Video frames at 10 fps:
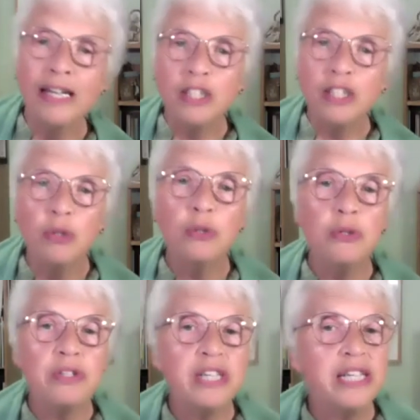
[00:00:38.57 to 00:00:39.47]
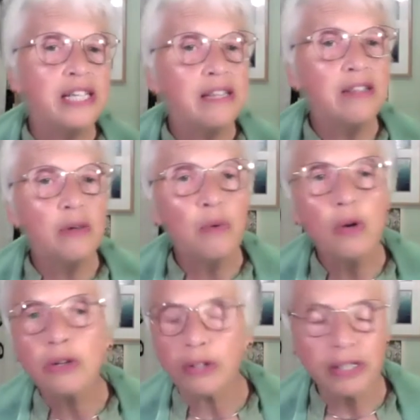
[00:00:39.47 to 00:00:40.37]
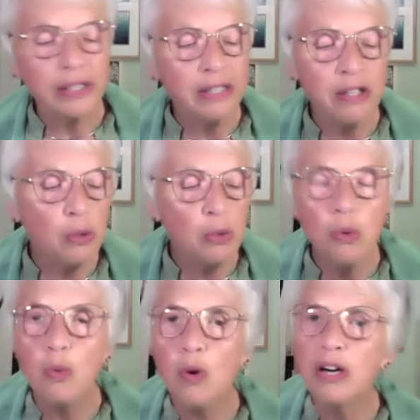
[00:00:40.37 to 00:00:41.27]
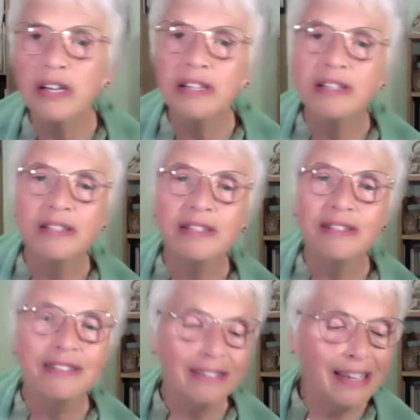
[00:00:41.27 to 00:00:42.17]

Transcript: You did the work and you won.